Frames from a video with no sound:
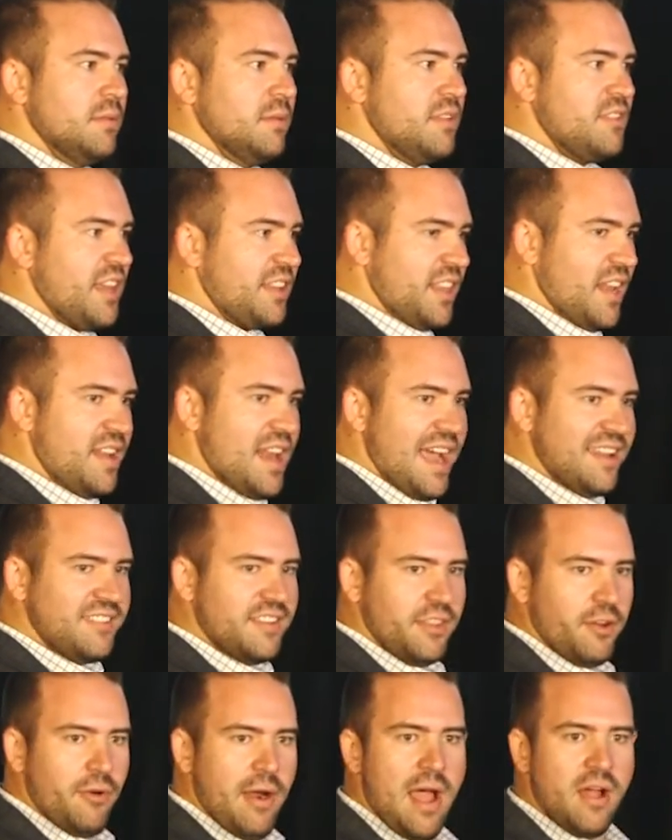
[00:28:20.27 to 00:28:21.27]
It's like the
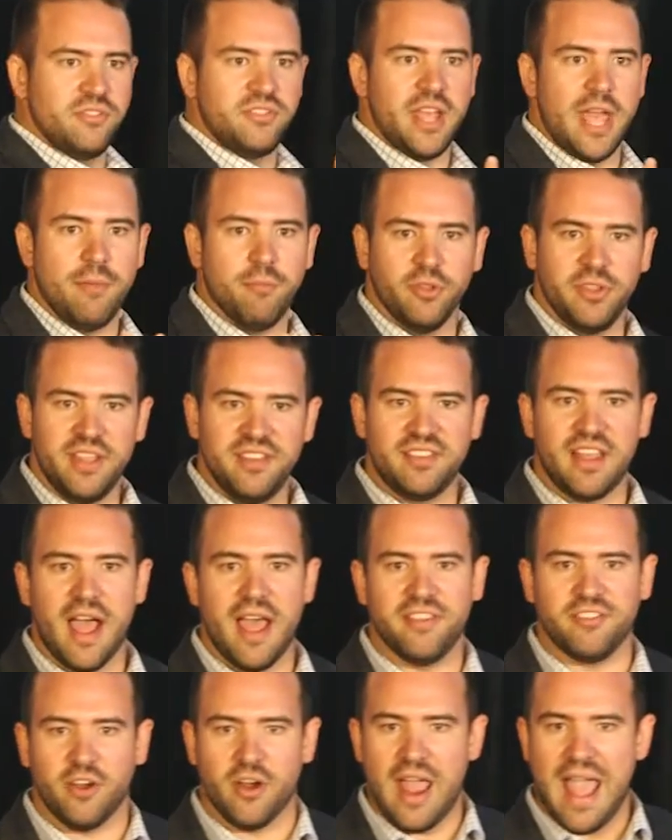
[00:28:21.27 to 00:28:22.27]
Knights of the Round Table. These
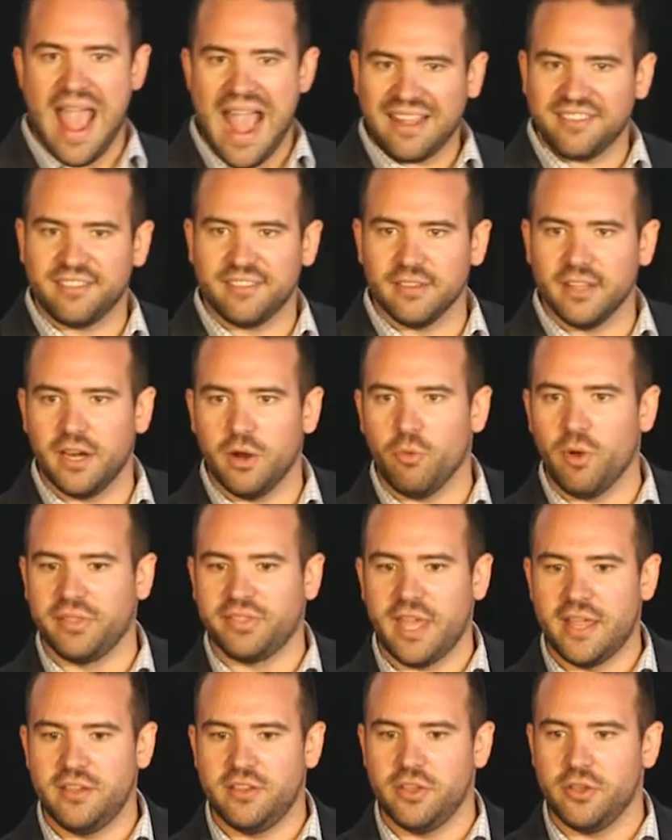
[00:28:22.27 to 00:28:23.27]
guys are excellent at
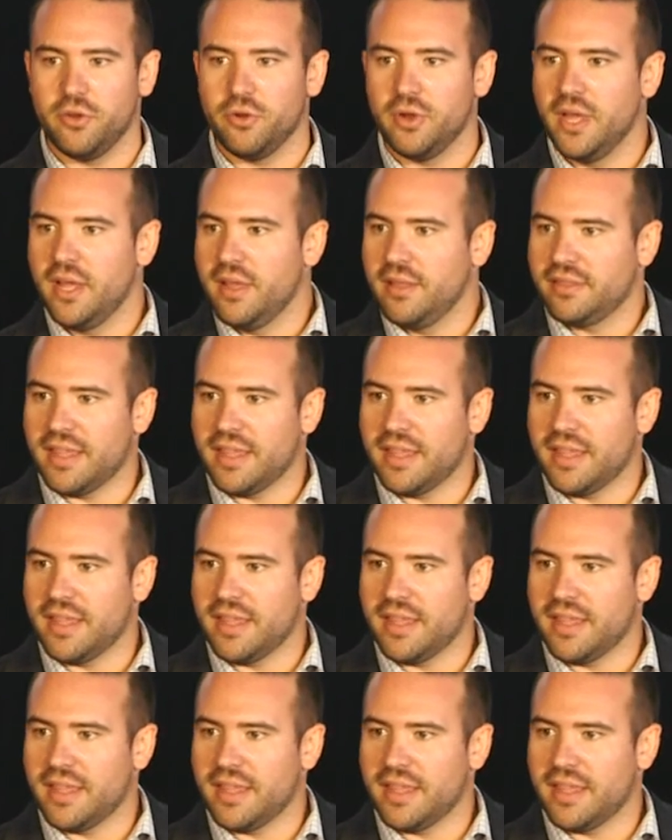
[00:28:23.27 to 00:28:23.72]
what they do.